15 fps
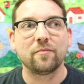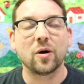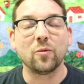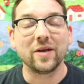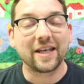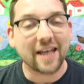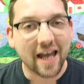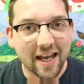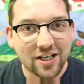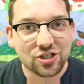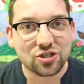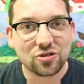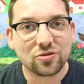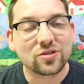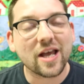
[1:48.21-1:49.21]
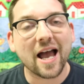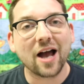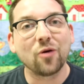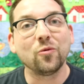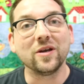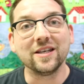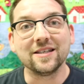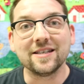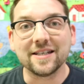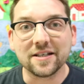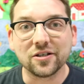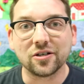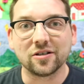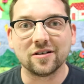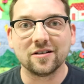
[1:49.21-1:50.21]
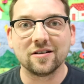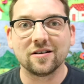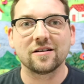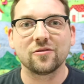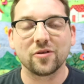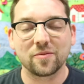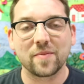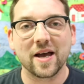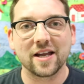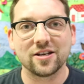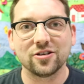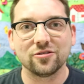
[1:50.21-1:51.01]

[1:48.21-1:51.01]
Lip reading: But we can choose how we deal with bad